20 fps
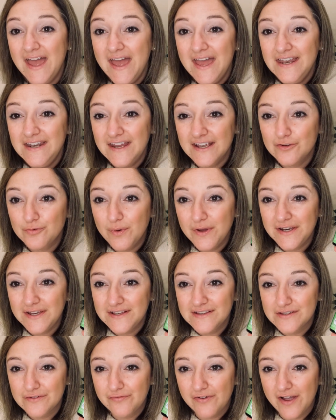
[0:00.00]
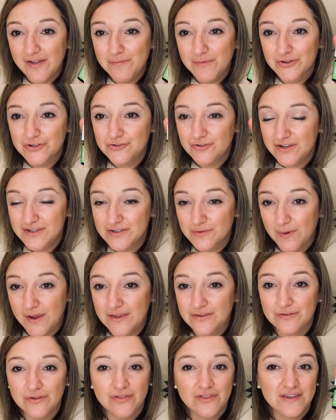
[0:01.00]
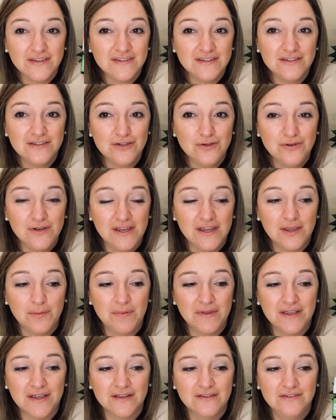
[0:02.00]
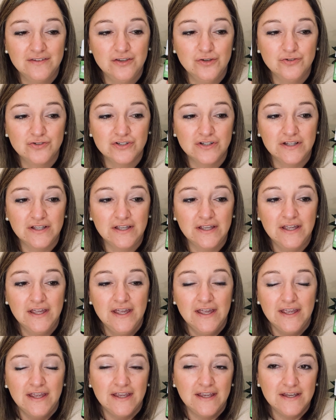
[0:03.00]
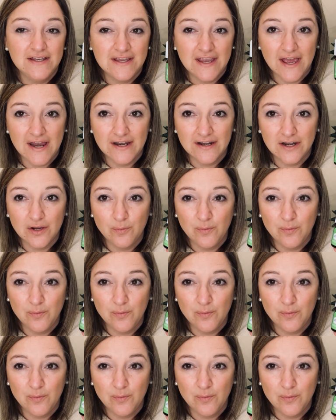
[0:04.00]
Next one is a 5 ml Stress Away. So this is unique because usually in Canada,